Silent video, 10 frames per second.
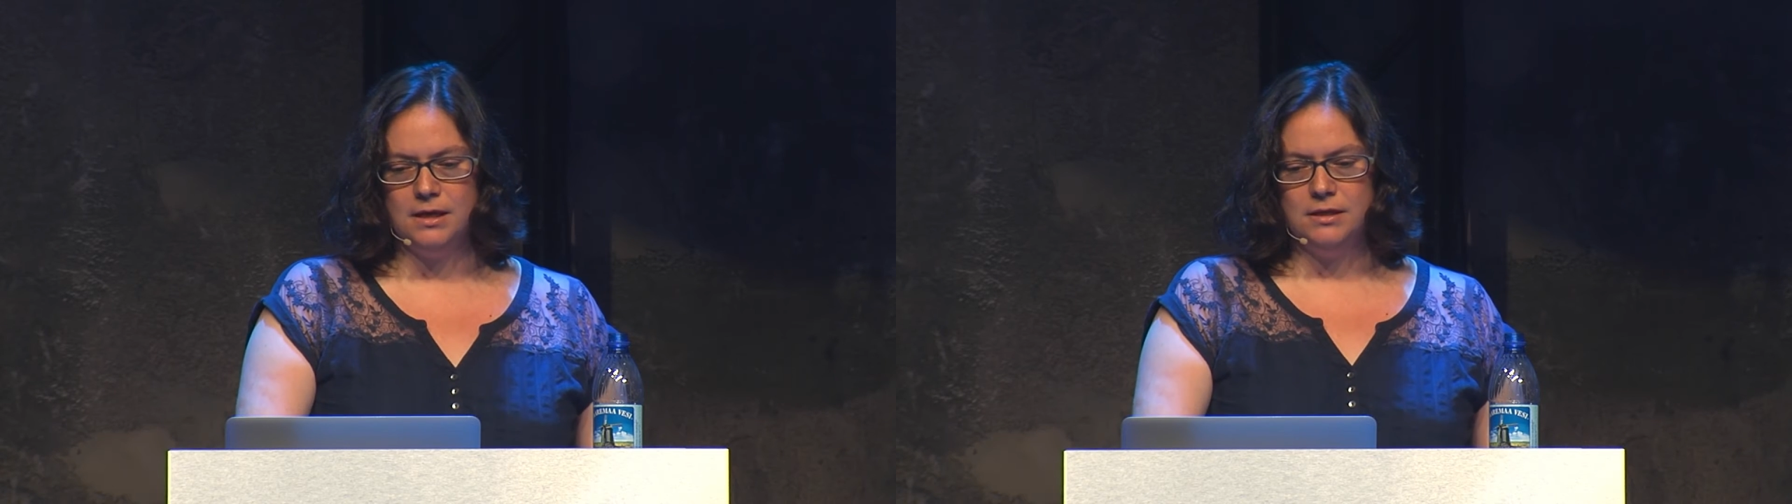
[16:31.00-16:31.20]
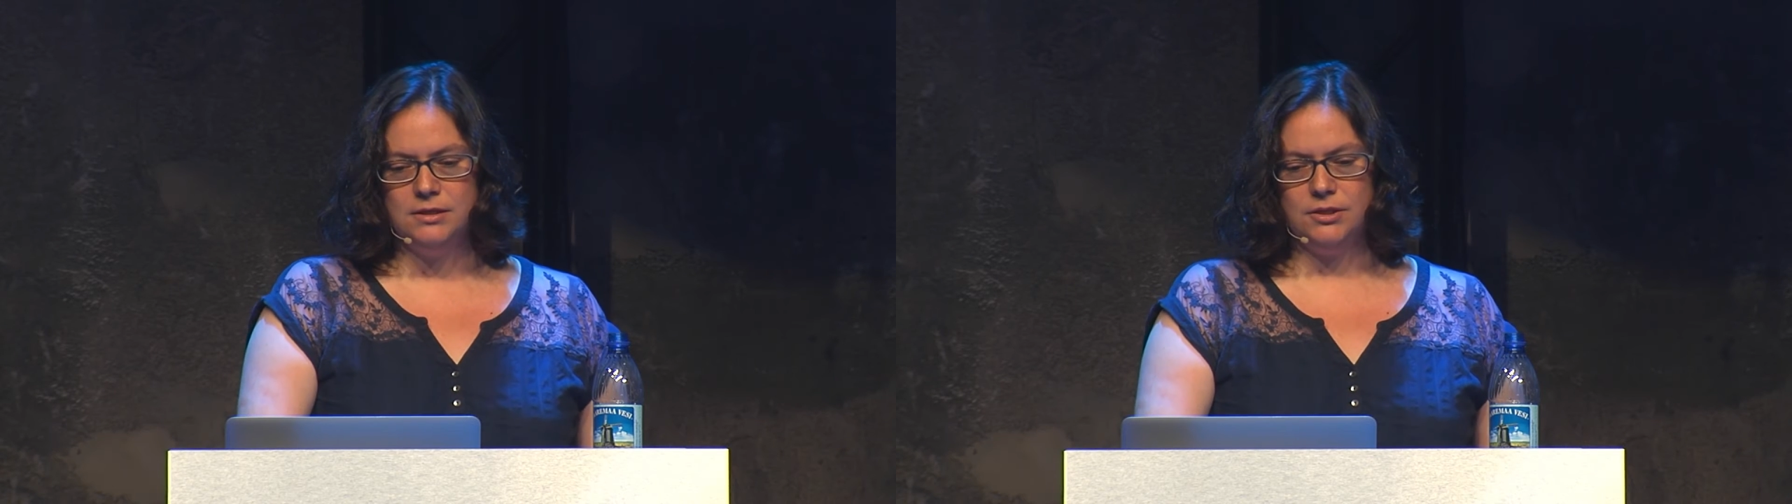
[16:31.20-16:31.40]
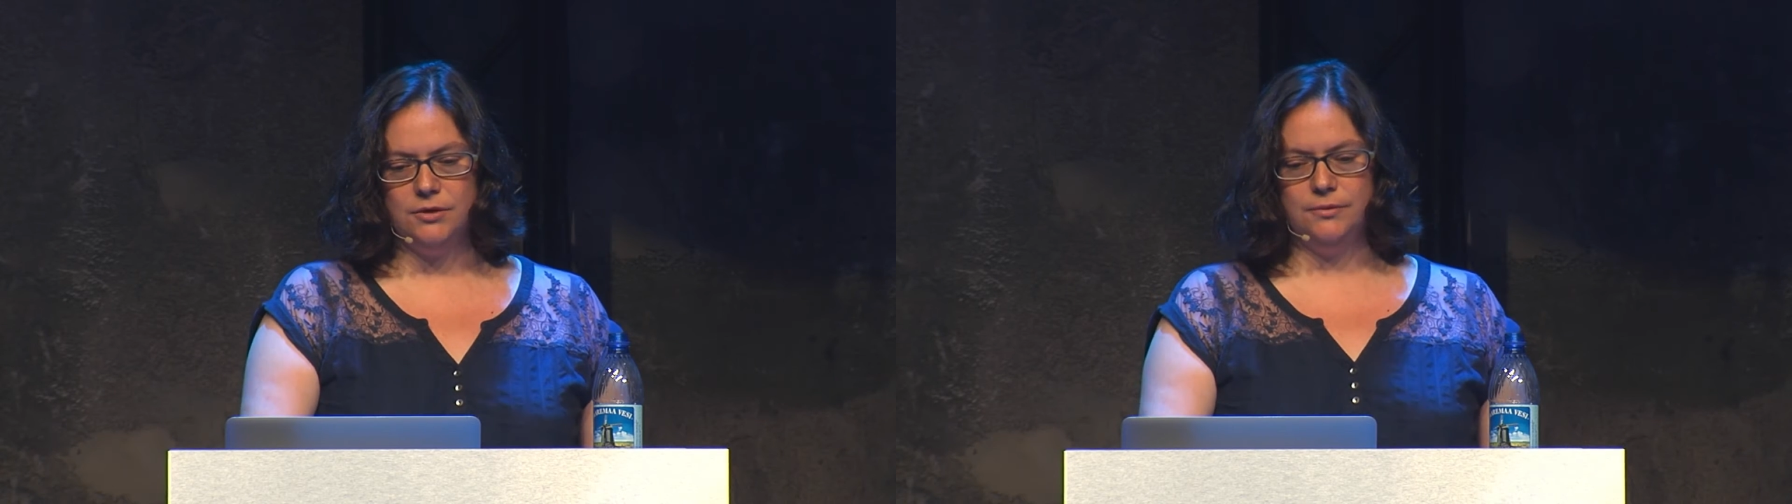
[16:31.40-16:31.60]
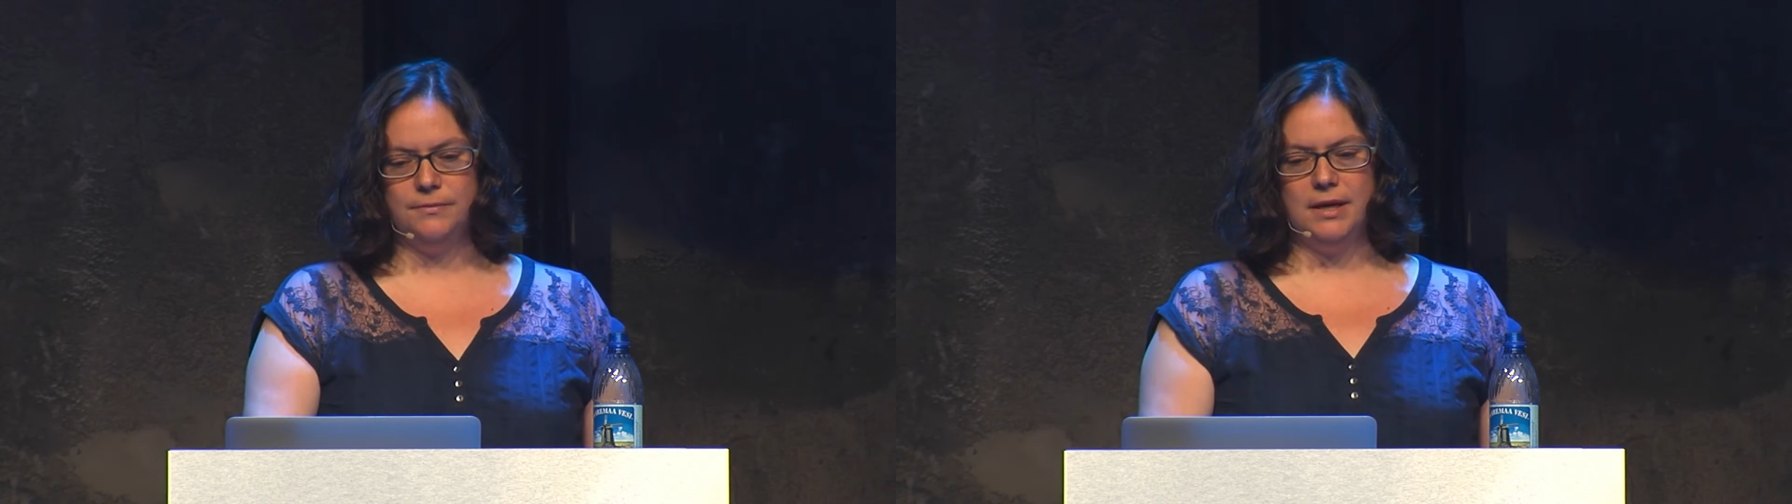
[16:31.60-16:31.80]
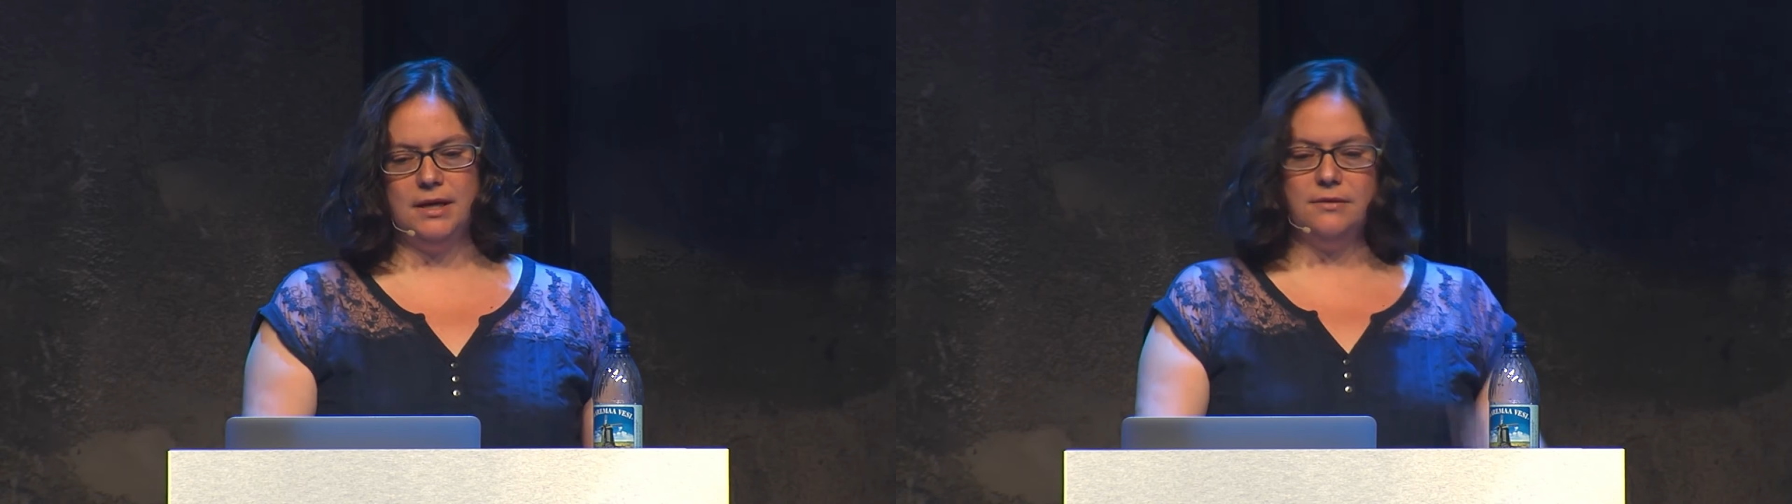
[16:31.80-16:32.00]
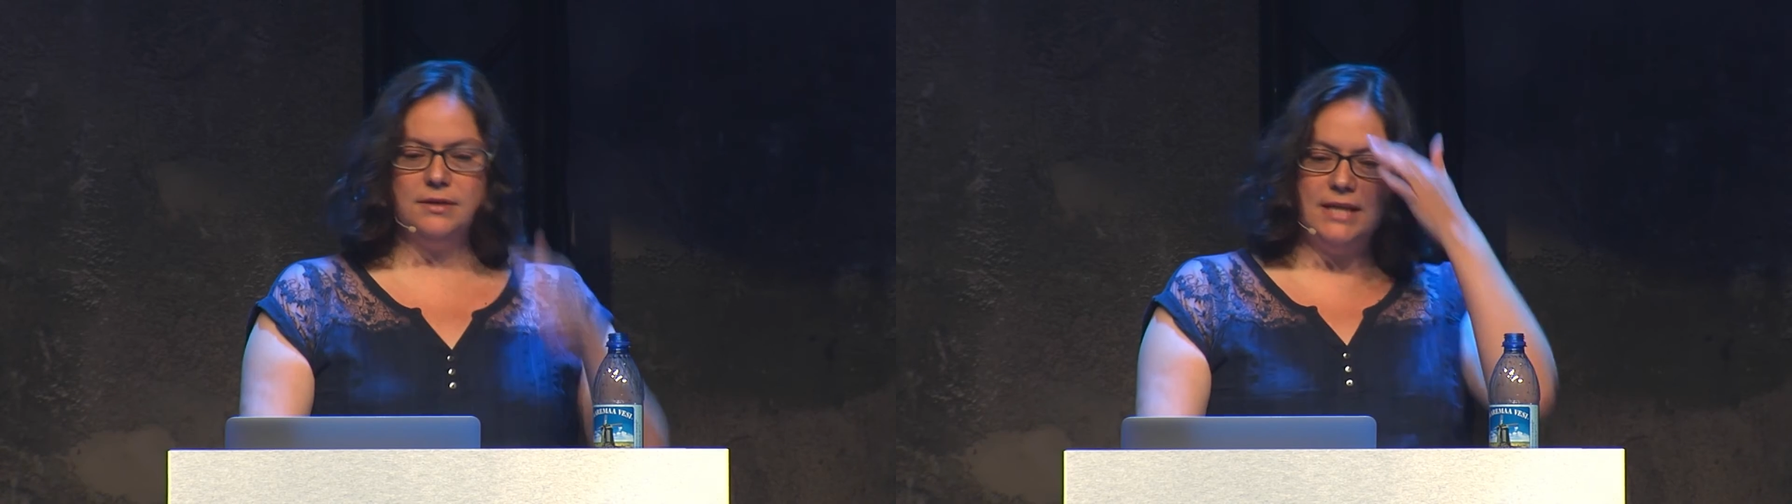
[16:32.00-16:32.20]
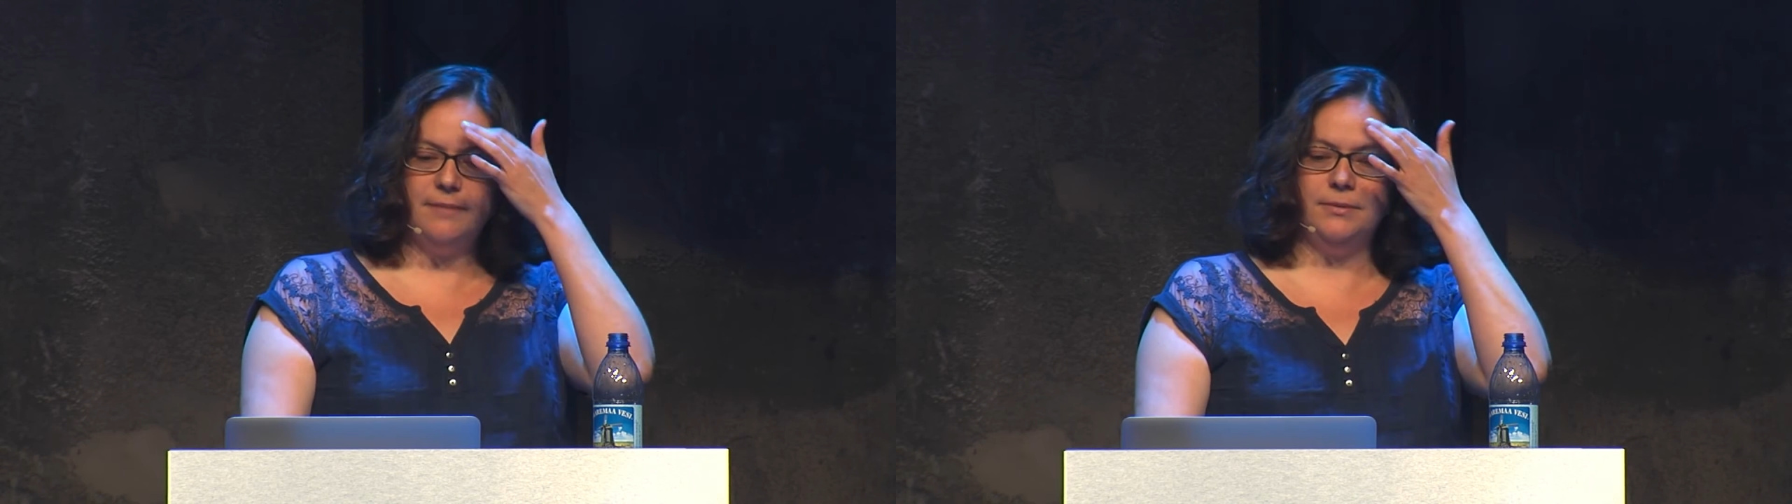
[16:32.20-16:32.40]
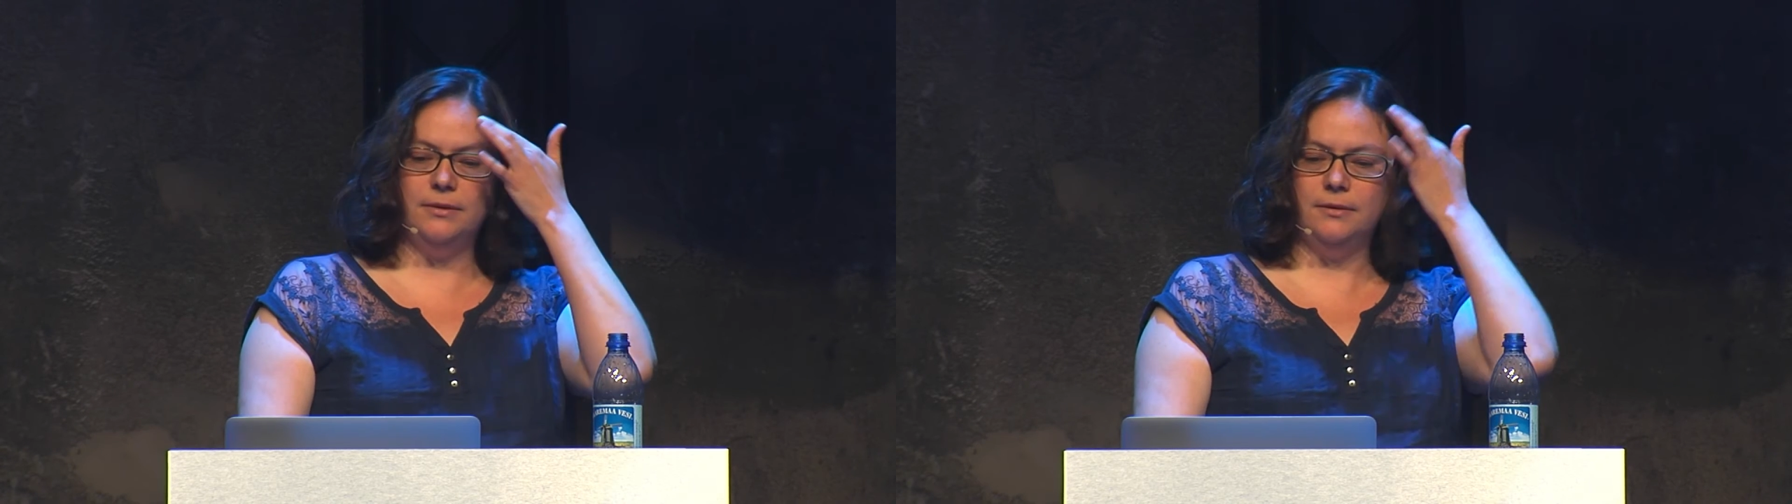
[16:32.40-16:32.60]
So another
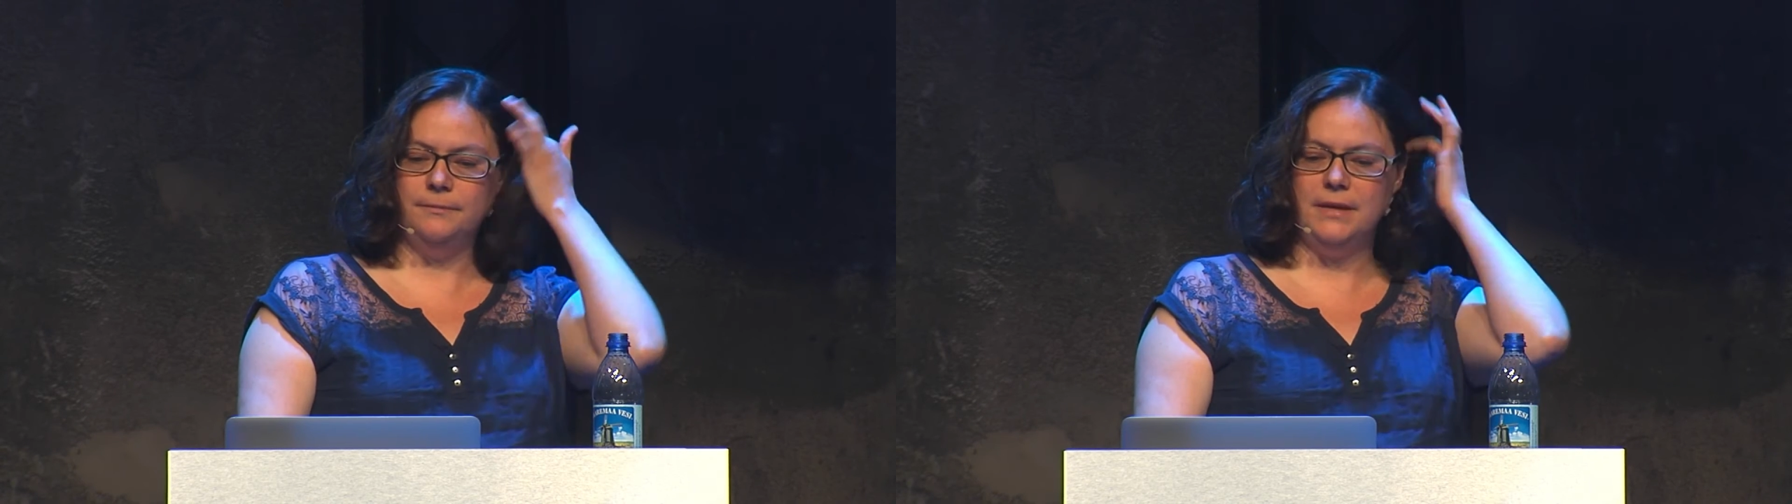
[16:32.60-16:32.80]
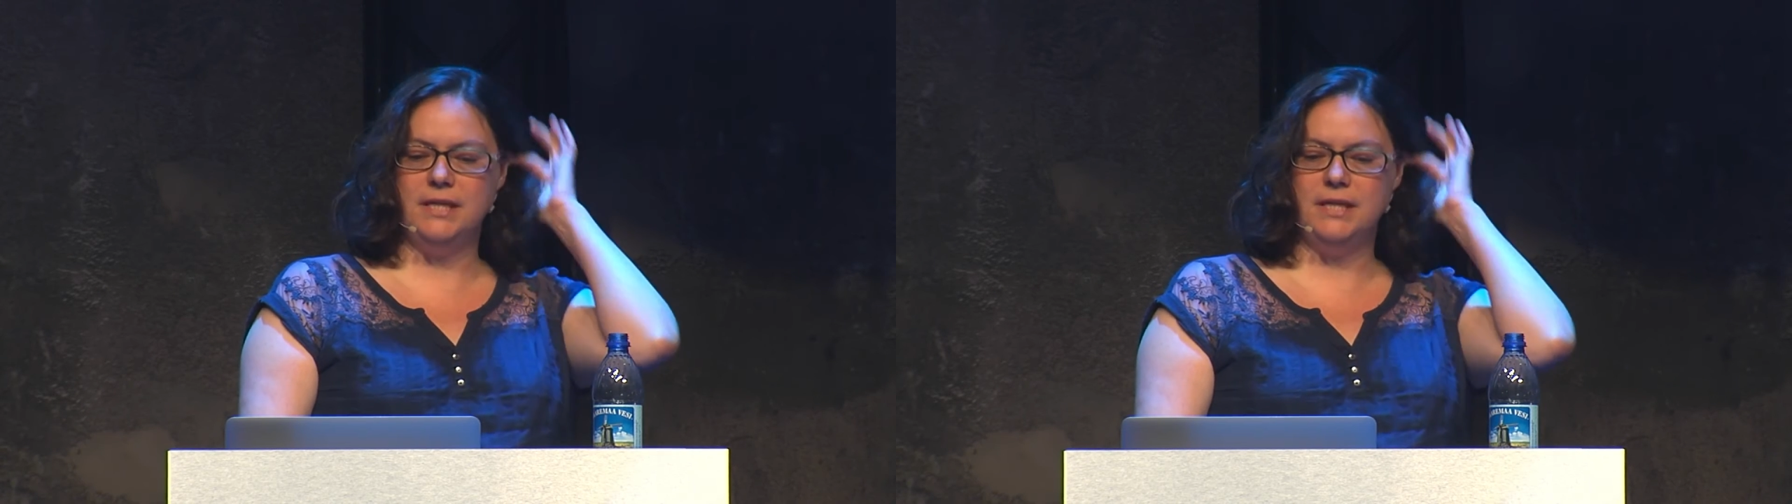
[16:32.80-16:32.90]
example